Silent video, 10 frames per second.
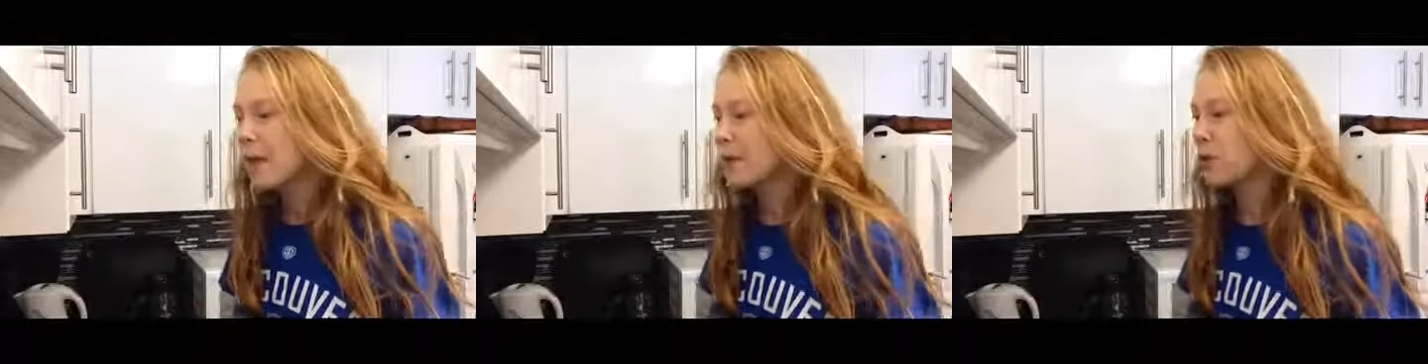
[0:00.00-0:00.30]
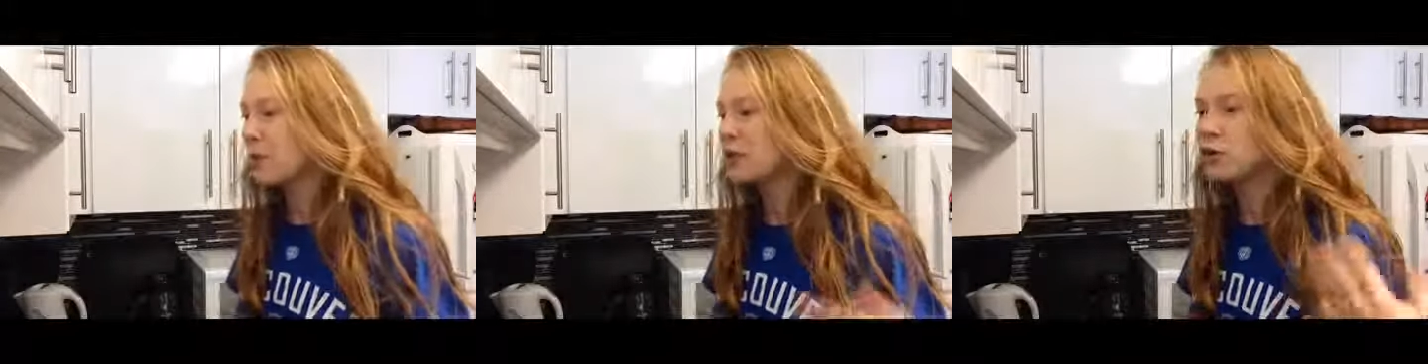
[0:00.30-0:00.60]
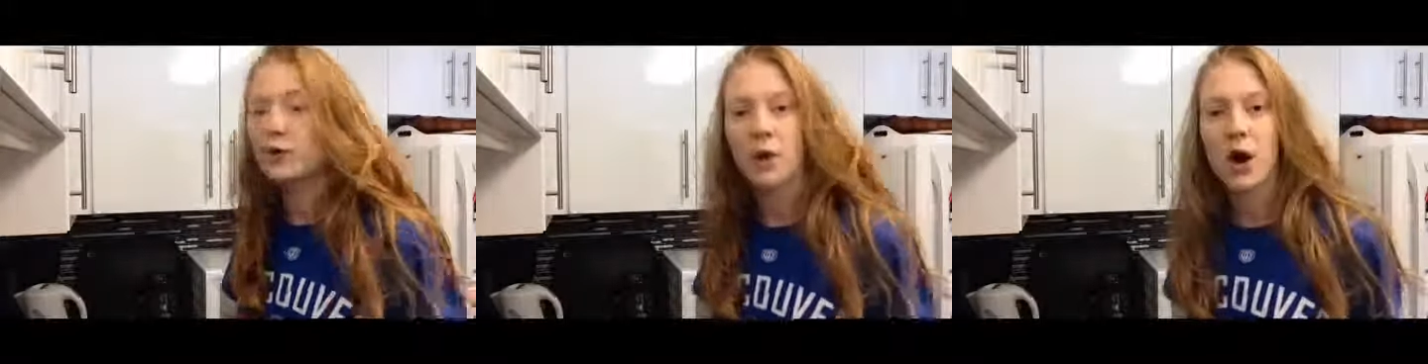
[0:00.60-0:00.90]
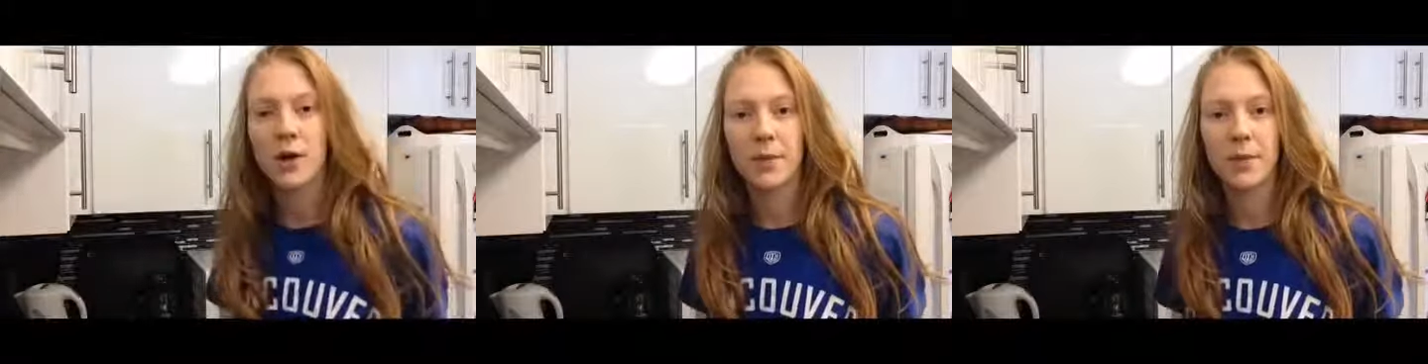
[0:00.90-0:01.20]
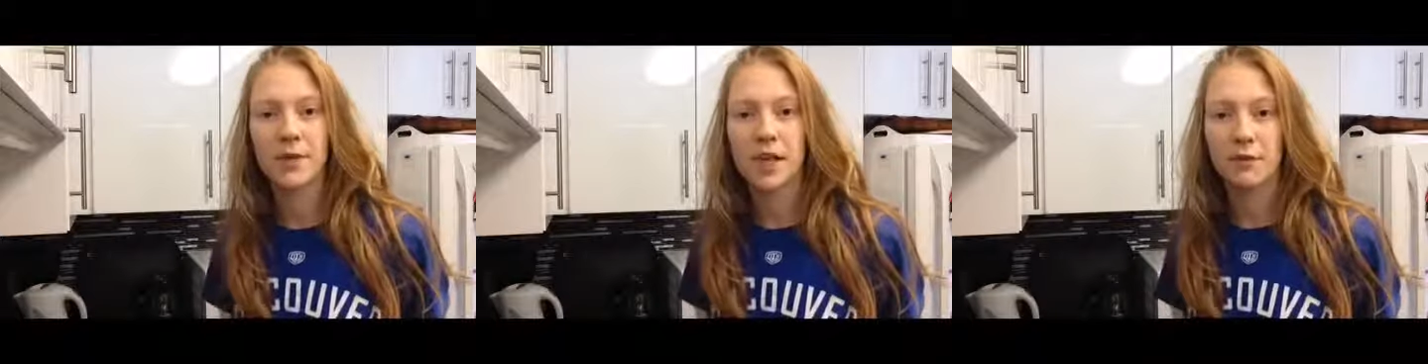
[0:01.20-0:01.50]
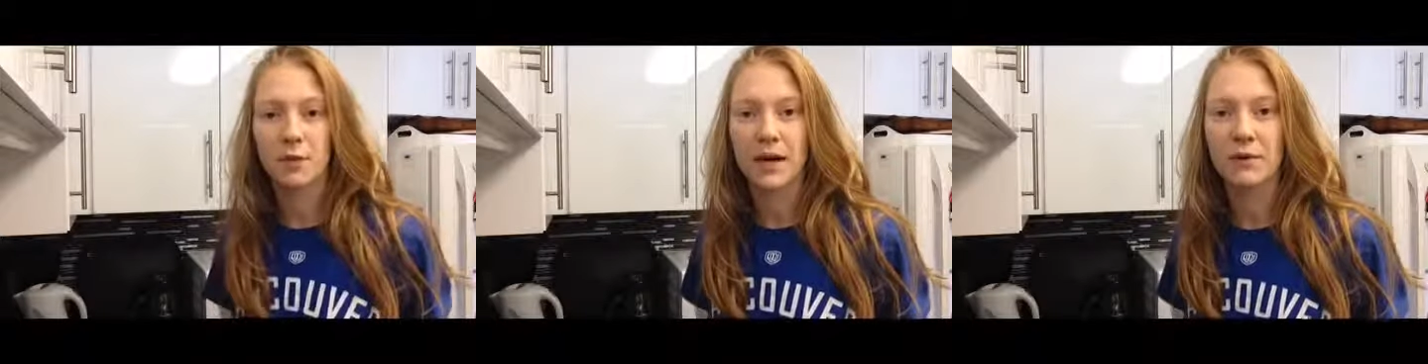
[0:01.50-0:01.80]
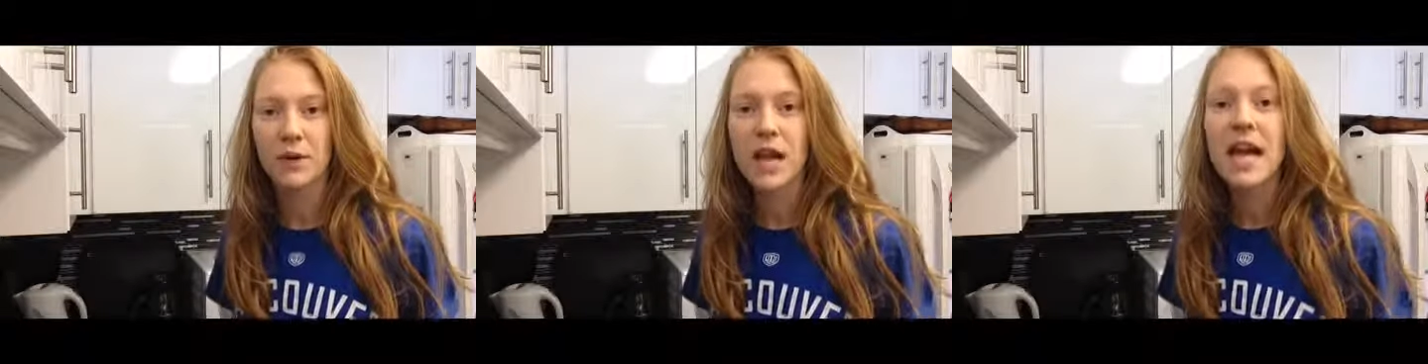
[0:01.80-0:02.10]
you know, makes you feel awkward about yourself or
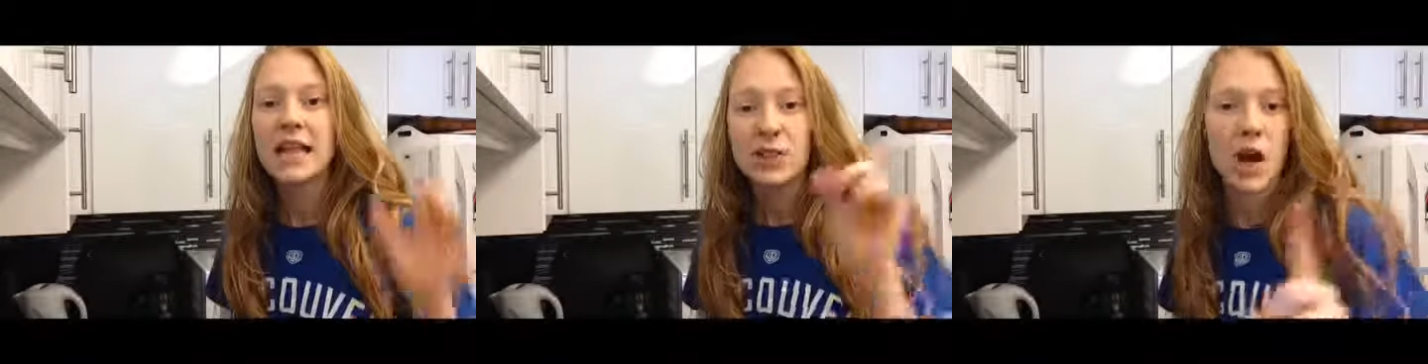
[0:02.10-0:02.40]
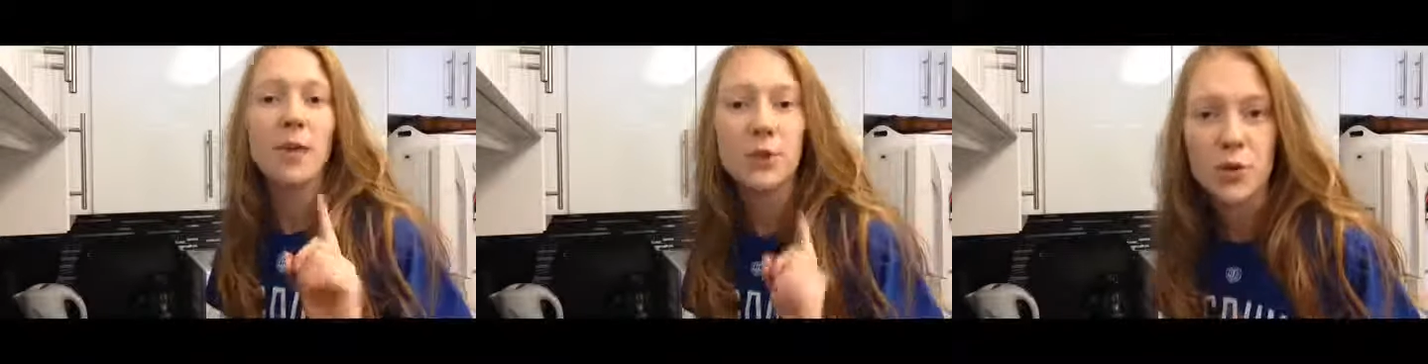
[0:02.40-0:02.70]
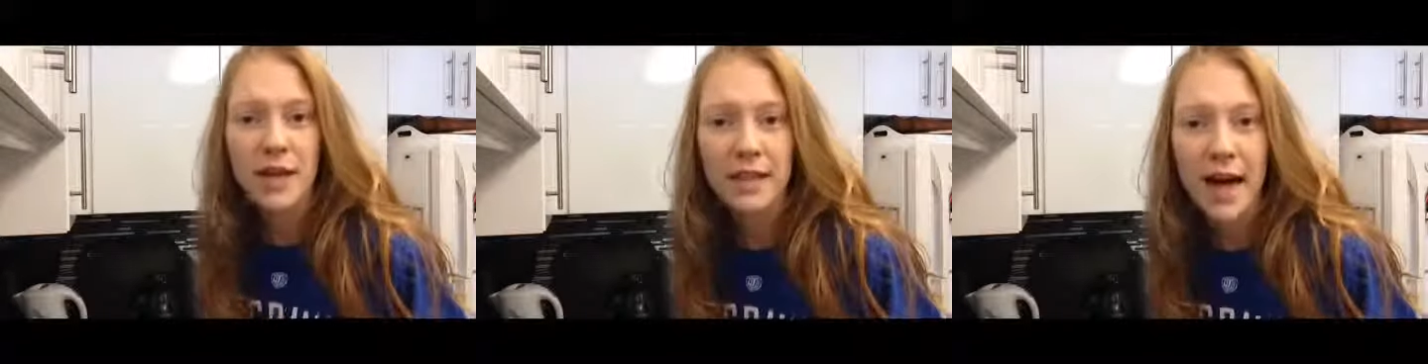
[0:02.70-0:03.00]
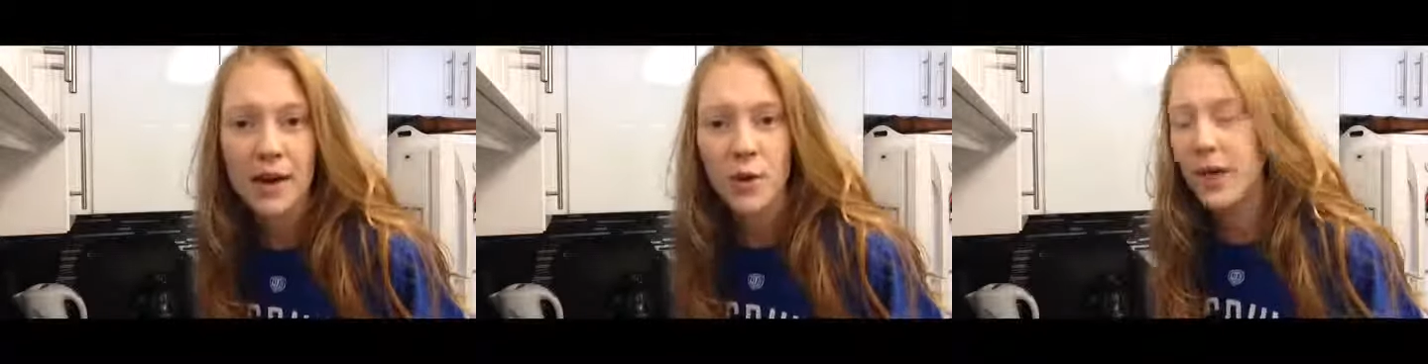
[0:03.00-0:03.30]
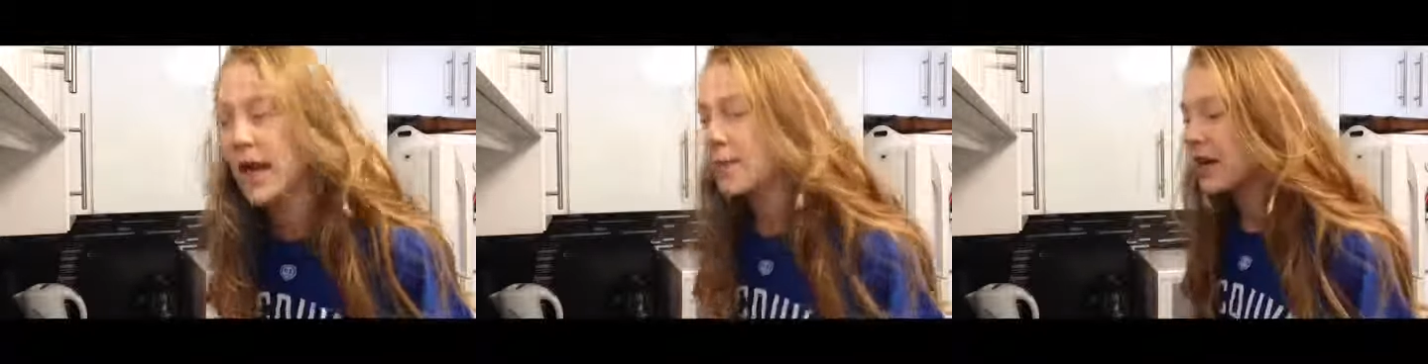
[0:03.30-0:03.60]
whatever, stop doing that, okay?